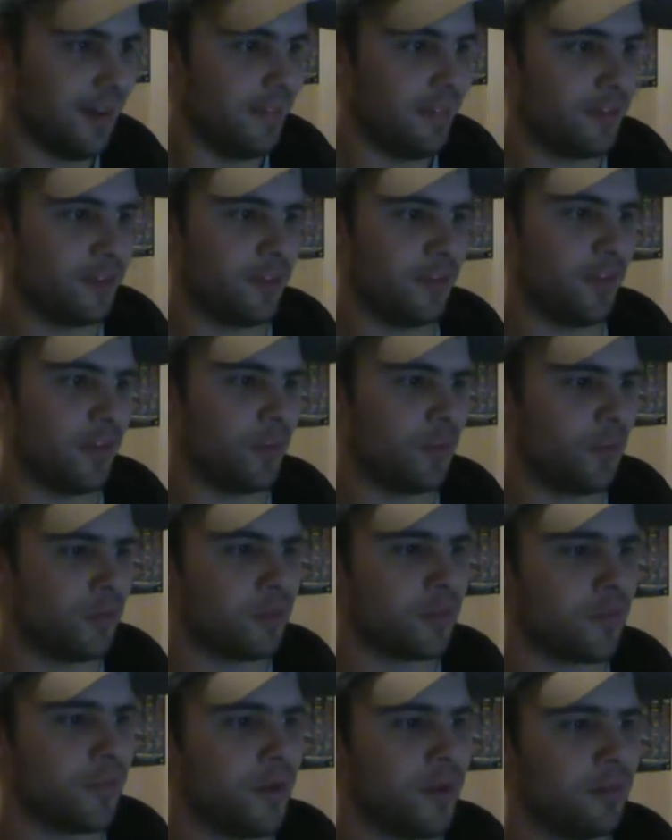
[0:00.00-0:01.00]
So this was
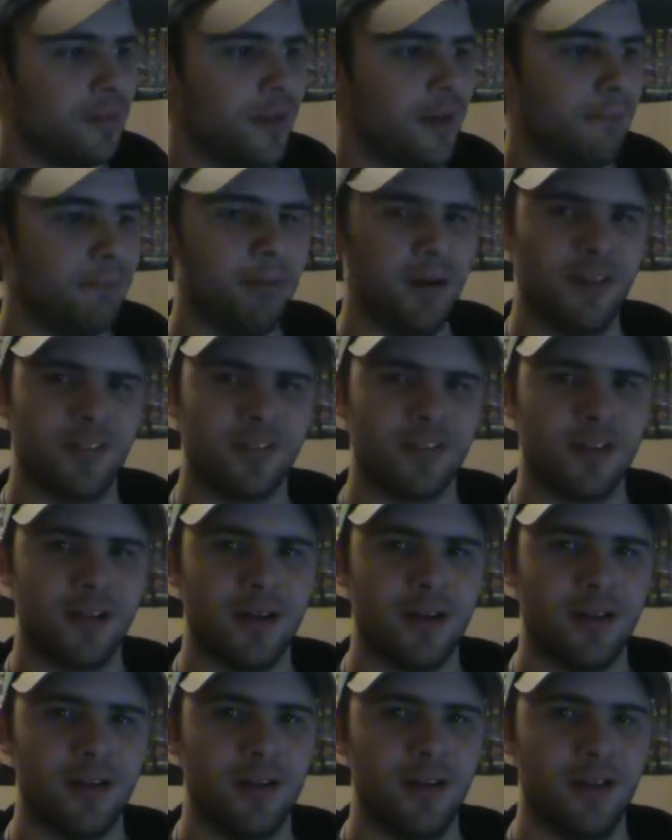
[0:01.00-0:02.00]
revealed at
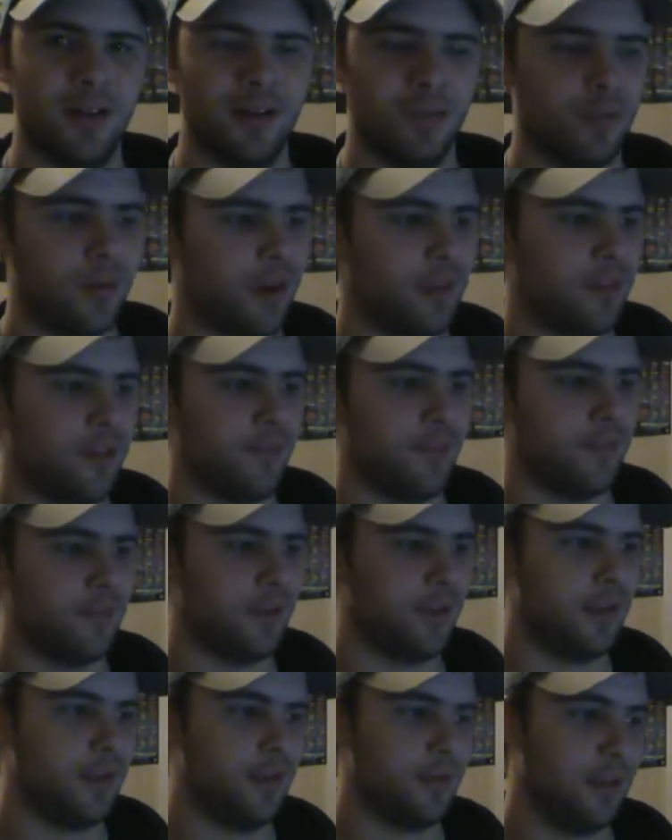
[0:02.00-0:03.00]
BlizzCon in
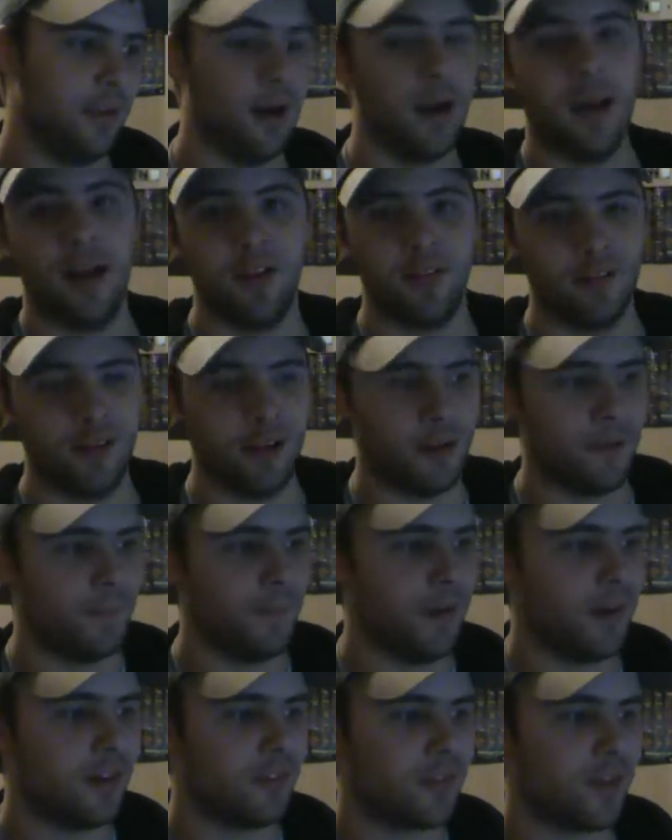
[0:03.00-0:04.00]
2017, last year,
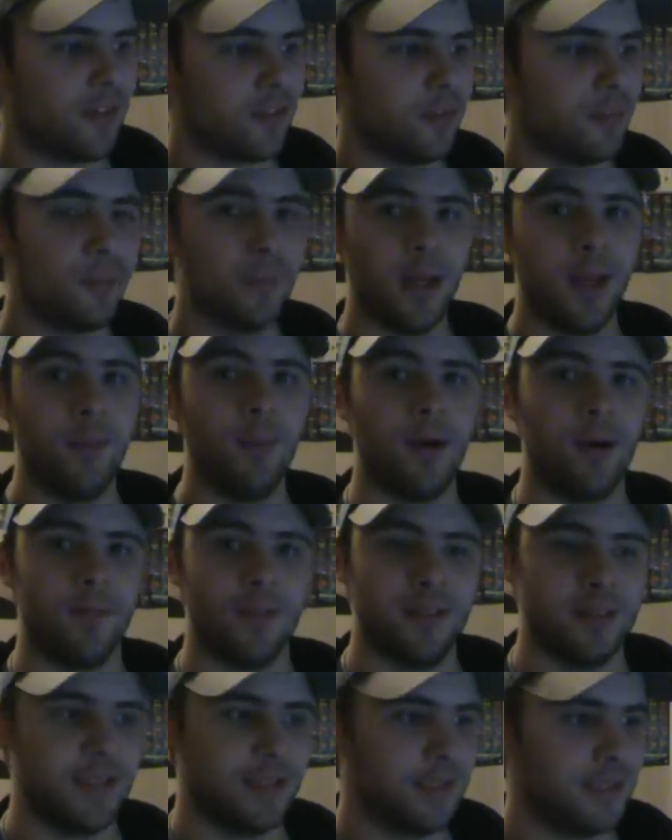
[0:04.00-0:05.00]
and it's got some game
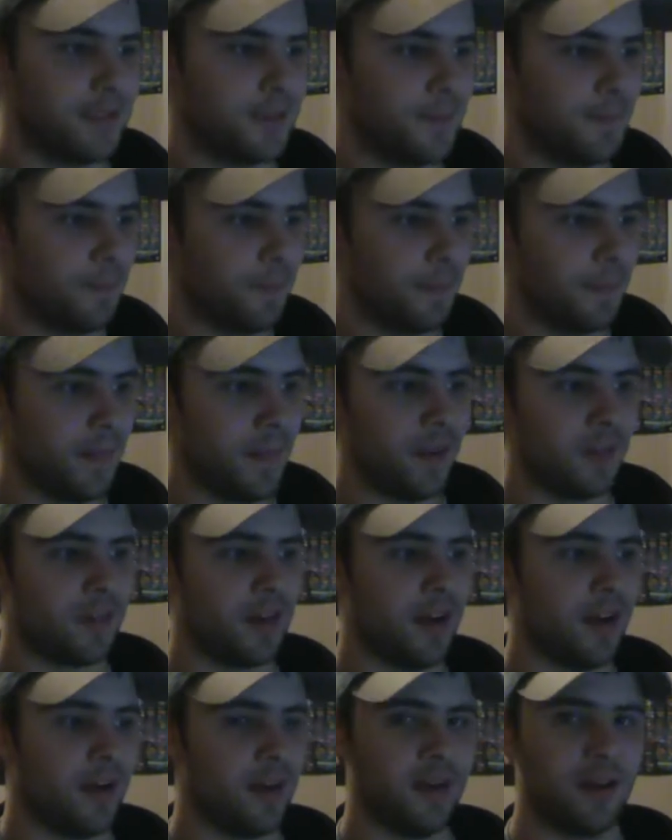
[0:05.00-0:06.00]
references. It's
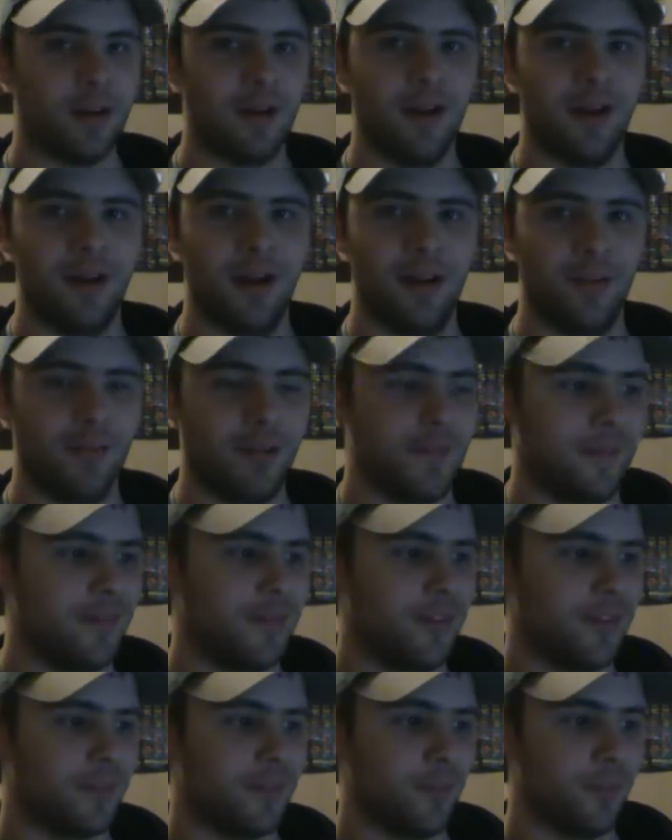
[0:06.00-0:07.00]
got
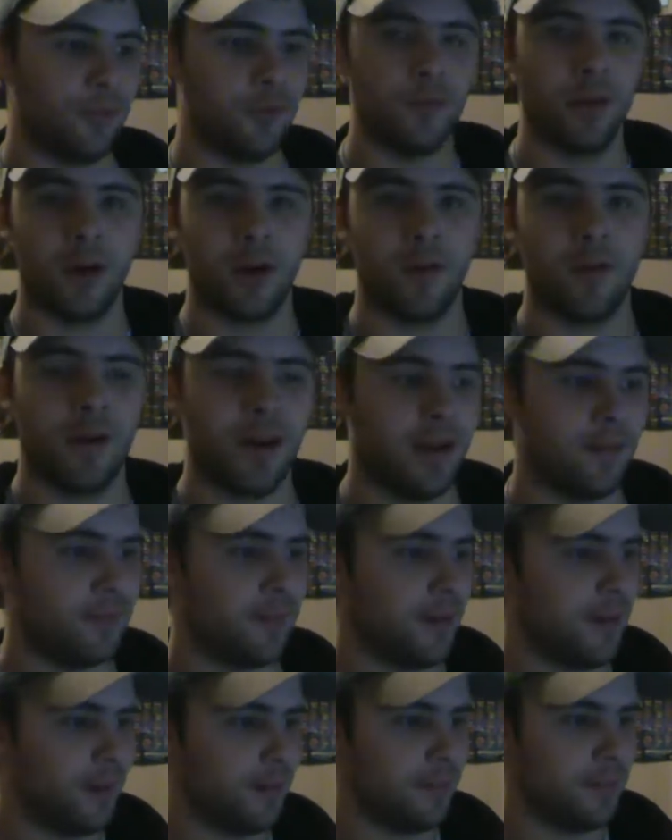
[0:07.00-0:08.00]
references from StarCraft,
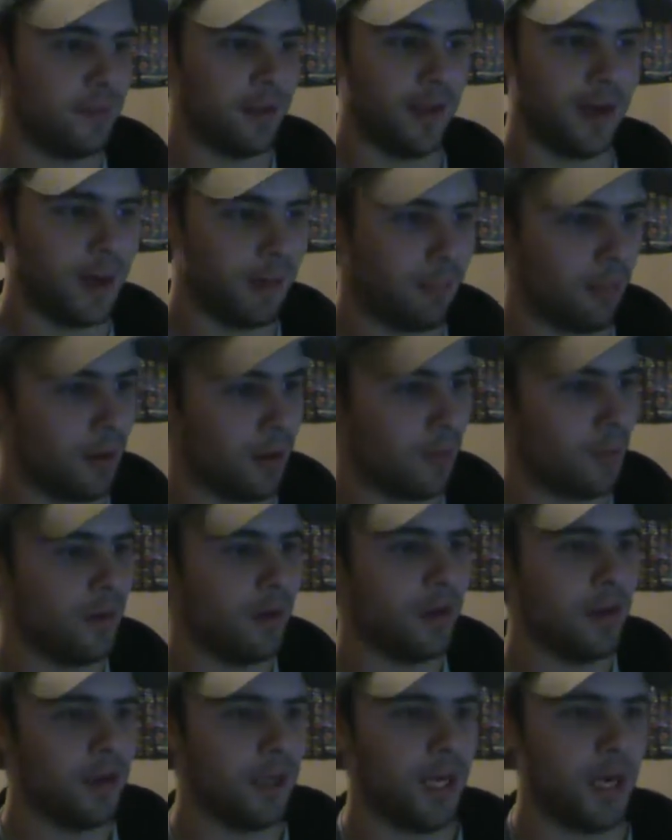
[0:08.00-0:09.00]
Diablo,
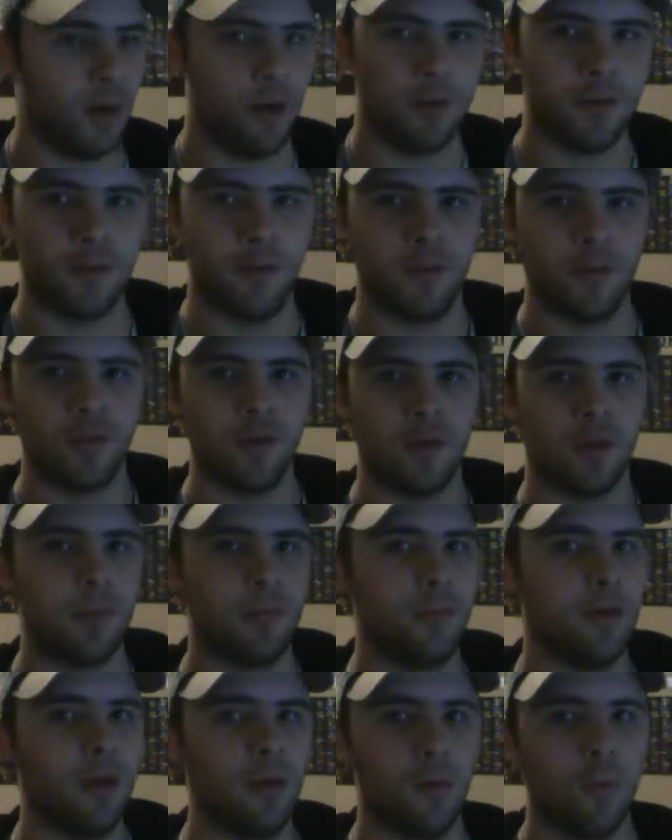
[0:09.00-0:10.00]
Heroes of the
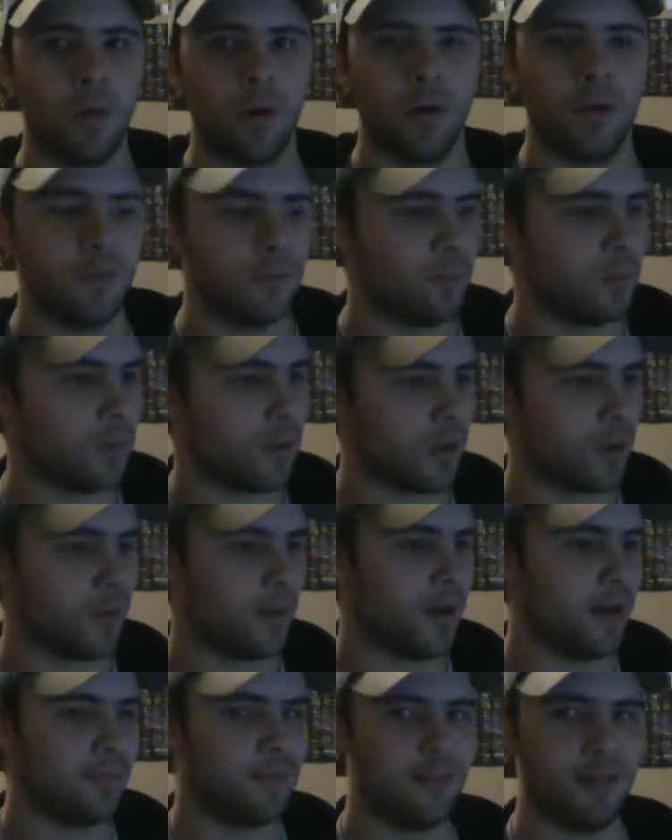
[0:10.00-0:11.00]
Storm, World of
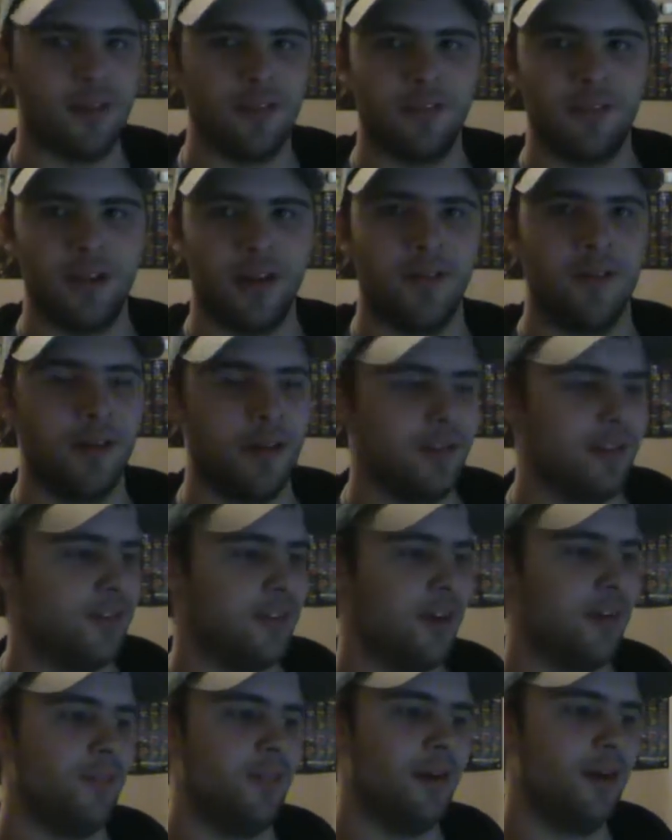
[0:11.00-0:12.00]
Warcraft, etc.,
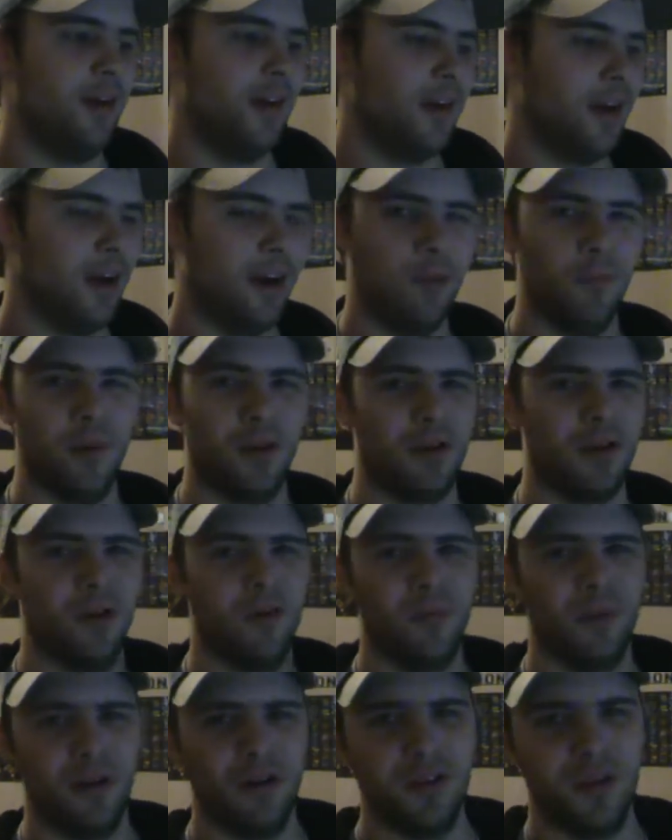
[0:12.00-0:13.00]
etc. I don't want to
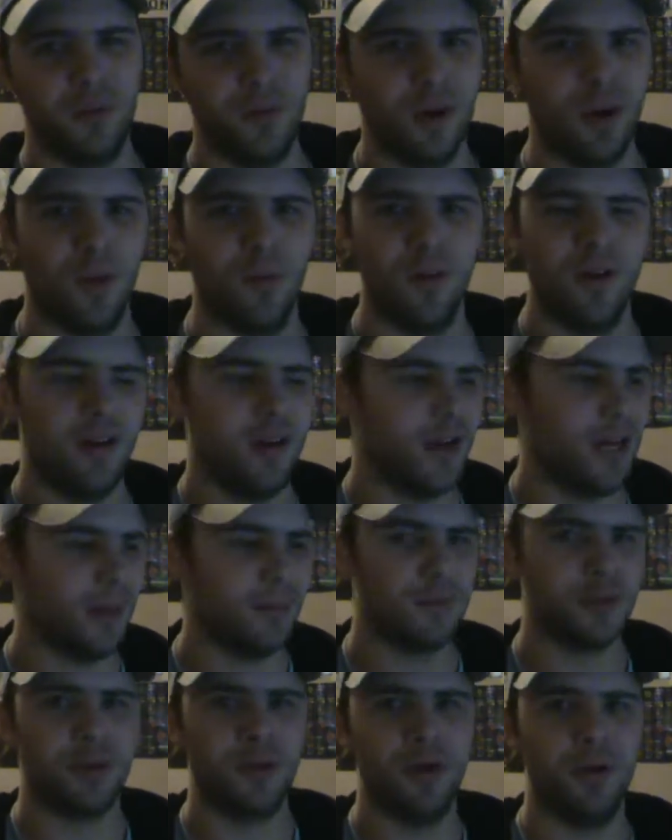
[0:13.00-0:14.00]
go on, you know,
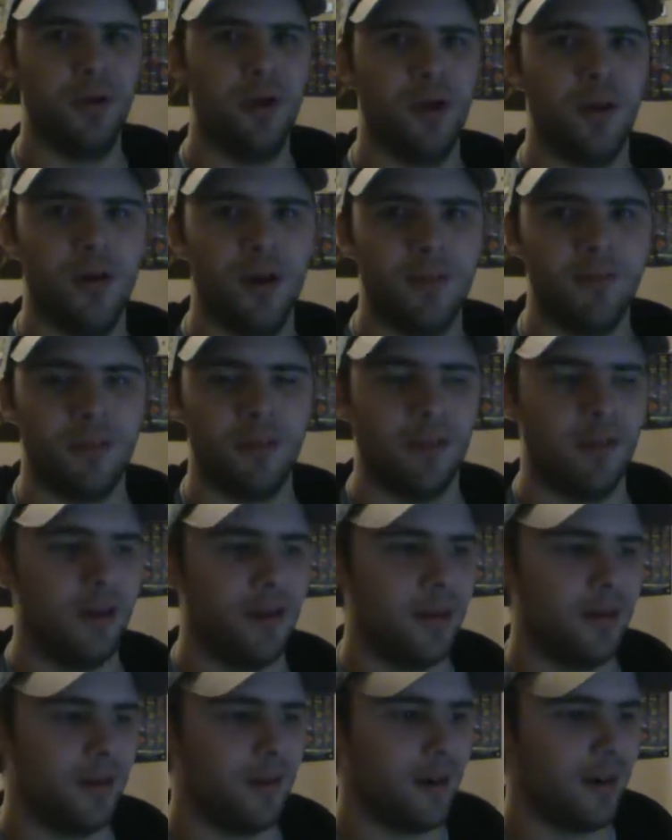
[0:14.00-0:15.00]
I'm sure you know
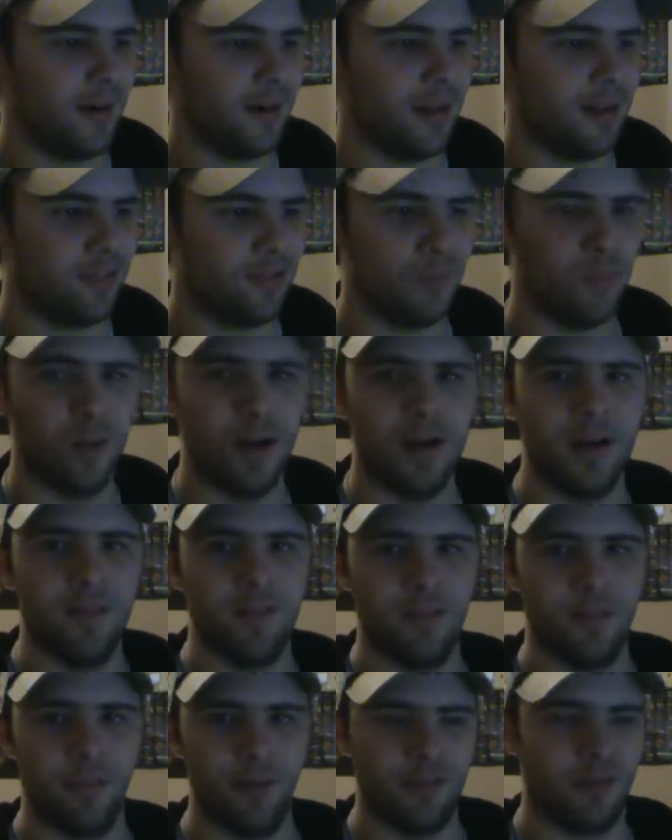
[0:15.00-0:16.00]
at least one of
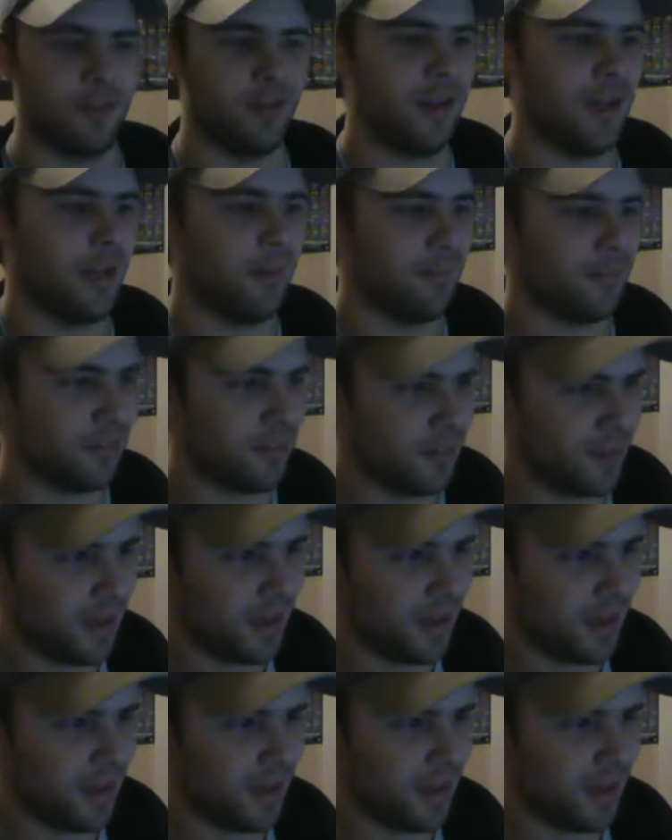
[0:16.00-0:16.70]
the Blizzard games.